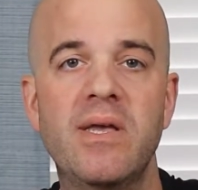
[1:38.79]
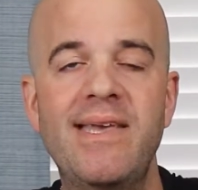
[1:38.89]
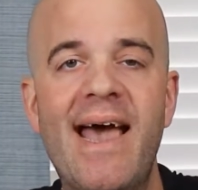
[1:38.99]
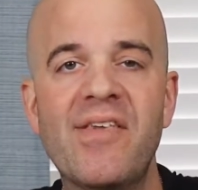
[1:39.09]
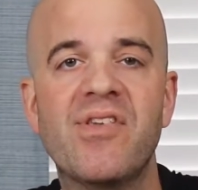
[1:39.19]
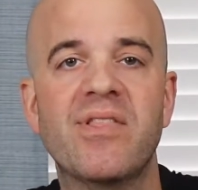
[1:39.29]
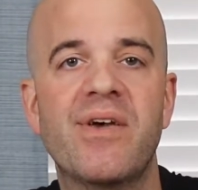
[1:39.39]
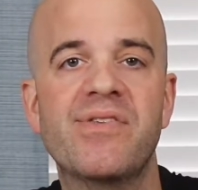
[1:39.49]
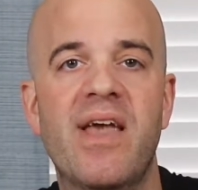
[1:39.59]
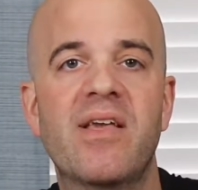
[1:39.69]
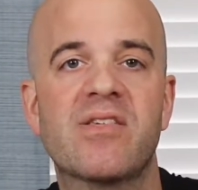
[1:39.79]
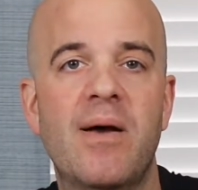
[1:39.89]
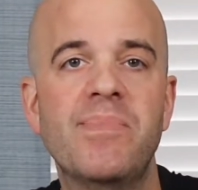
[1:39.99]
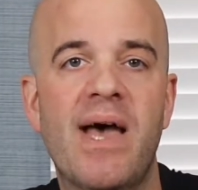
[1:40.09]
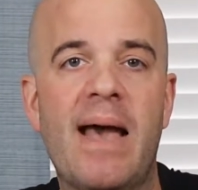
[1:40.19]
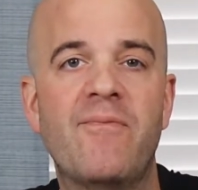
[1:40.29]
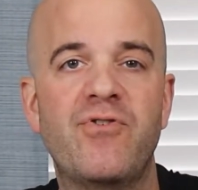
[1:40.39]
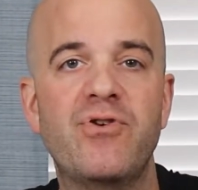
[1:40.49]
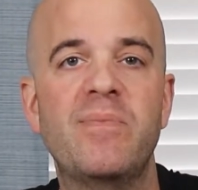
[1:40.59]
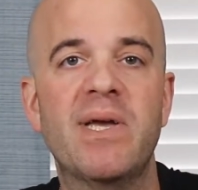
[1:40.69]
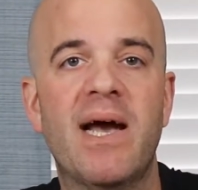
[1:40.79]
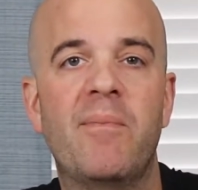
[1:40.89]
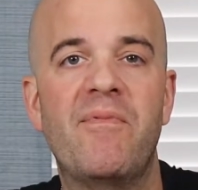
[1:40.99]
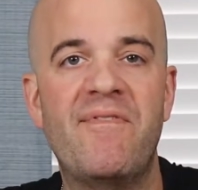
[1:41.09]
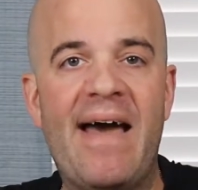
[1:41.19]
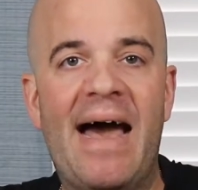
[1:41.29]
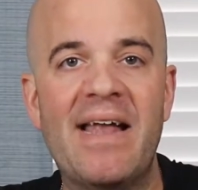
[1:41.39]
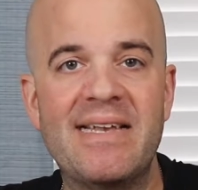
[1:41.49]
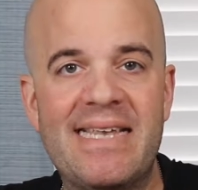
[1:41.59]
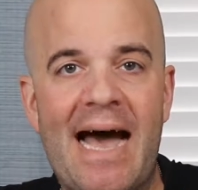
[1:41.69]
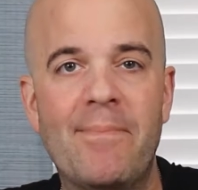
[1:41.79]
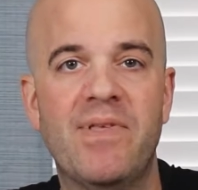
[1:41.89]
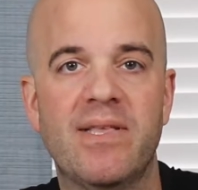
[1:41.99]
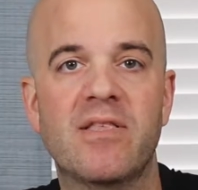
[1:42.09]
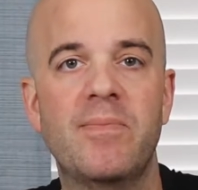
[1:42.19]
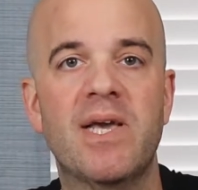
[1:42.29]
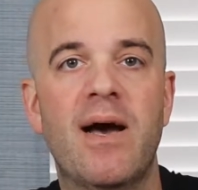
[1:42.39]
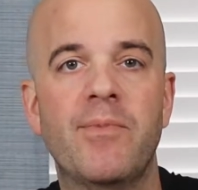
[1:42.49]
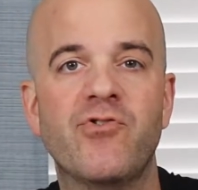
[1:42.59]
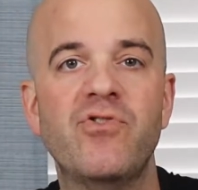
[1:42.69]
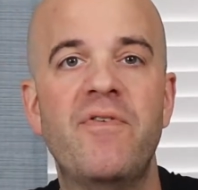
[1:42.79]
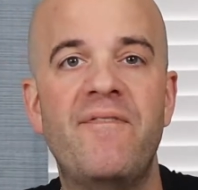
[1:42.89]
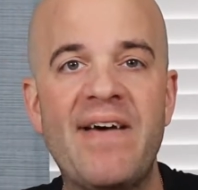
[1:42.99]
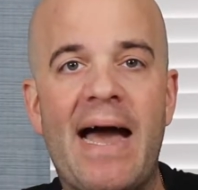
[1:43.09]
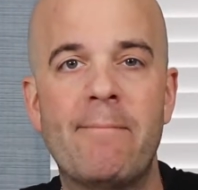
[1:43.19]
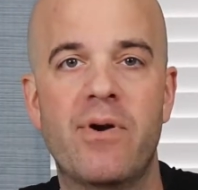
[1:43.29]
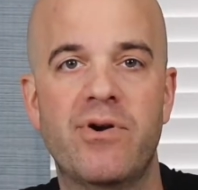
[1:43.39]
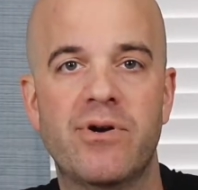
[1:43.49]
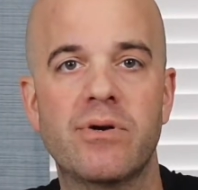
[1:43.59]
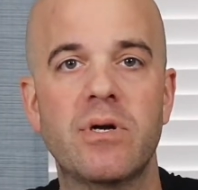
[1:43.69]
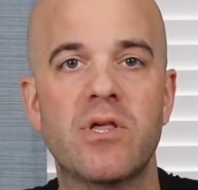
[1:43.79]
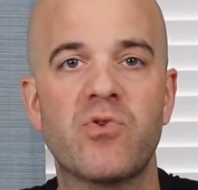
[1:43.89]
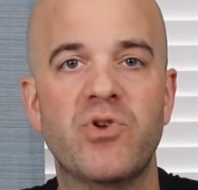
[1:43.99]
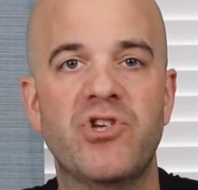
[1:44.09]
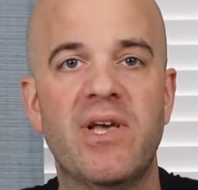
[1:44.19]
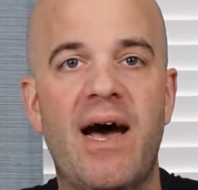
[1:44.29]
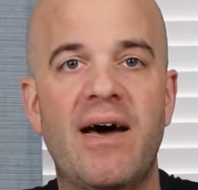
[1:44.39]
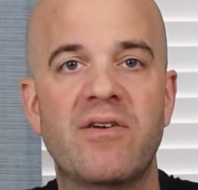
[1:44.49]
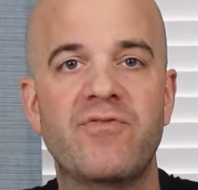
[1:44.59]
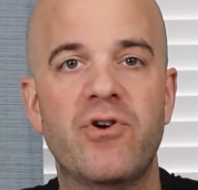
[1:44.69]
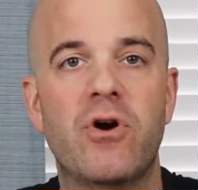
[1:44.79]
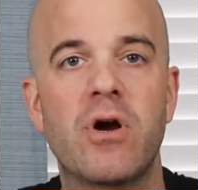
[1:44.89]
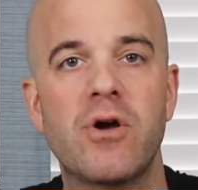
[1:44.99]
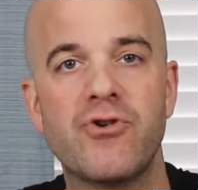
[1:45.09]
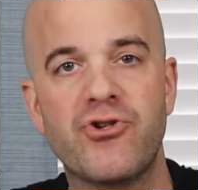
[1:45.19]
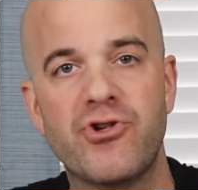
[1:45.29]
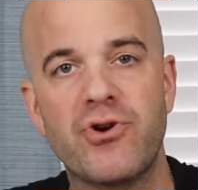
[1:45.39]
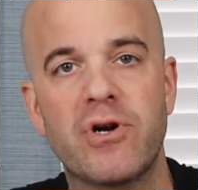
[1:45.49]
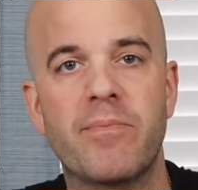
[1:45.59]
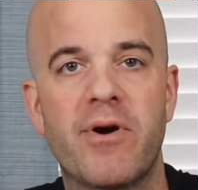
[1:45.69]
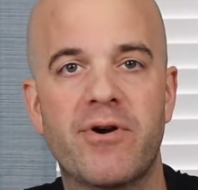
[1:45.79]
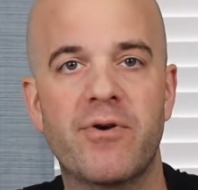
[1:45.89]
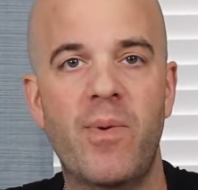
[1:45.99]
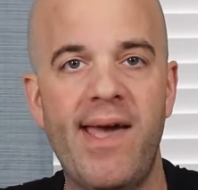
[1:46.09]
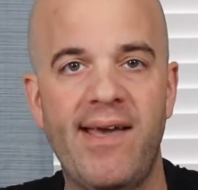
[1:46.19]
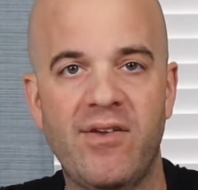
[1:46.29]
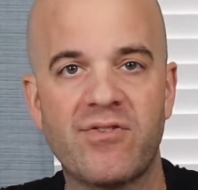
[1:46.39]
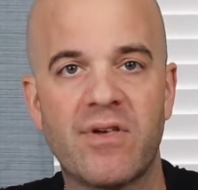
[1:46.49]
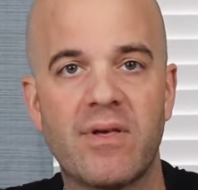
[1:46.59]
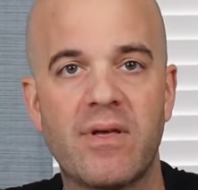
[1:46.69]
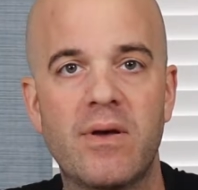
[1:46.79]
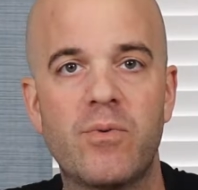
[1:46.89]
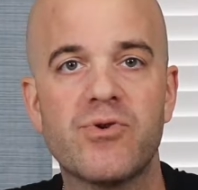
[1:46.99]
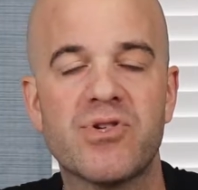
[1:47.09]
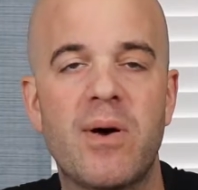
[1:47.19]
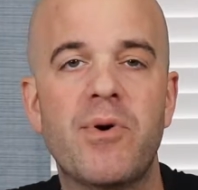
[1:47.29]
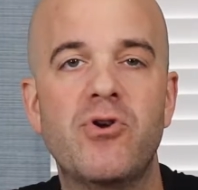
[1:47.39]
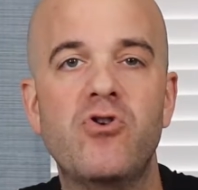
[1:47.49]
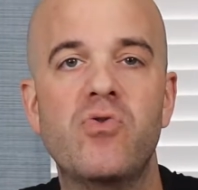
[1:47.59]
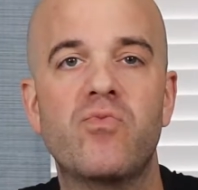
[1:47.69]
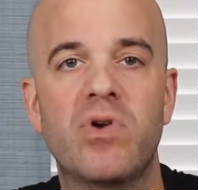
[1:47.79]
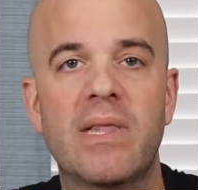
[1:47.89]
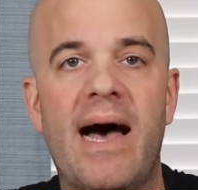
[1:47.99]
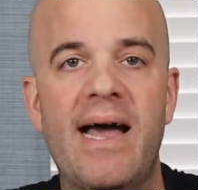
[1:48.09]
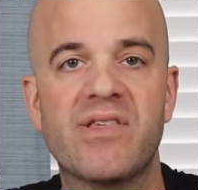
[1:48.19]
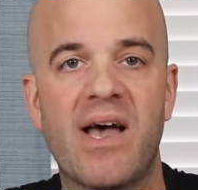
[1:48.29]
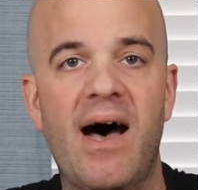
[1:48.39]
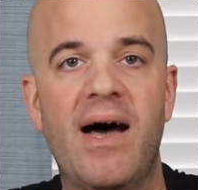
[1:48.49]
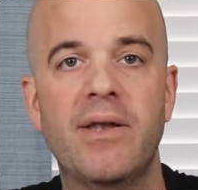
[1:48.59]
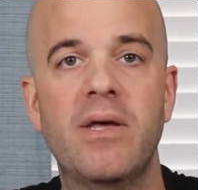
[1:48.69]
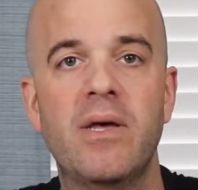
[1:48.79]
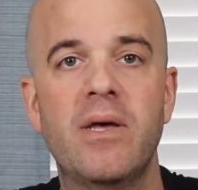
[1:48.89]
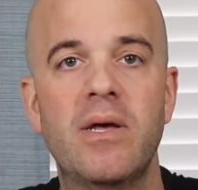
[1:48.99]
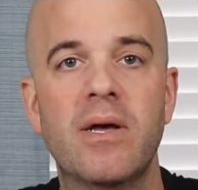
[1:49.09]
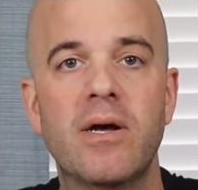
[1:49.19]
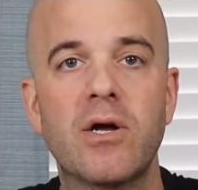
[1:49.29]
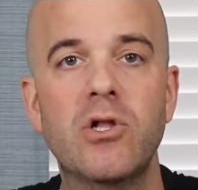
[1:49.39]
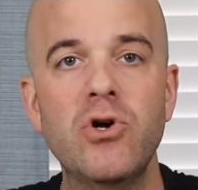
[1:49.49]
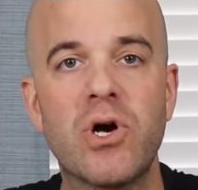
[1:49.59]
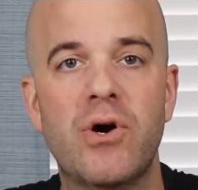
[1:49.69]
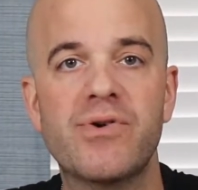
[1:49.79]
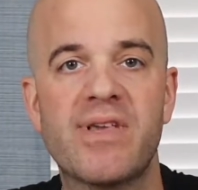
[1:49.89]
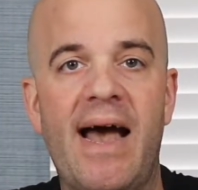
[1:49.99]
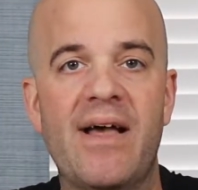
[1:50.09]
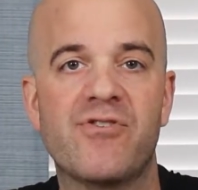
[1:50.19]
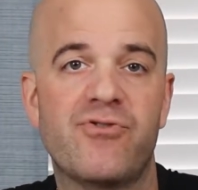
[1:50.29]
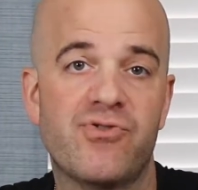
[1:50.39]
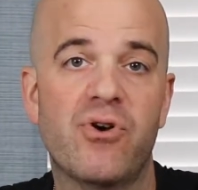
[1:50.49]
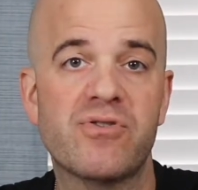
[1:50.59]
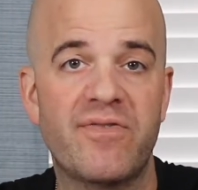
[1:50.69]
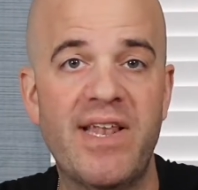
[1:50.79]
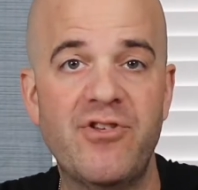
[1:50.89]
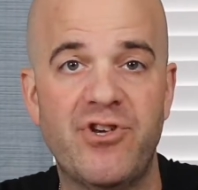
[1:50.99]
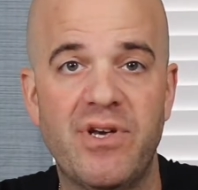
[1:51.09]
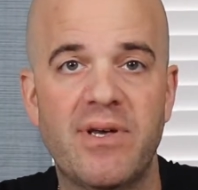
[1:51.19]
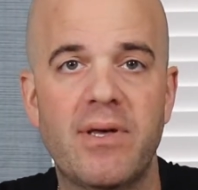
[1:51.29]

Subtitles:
Yes, it does take some time for you to become fat adapted, to become a true fat burner, switching out of your sugar burner ways. We're someone who relies on glucose as their source of energy.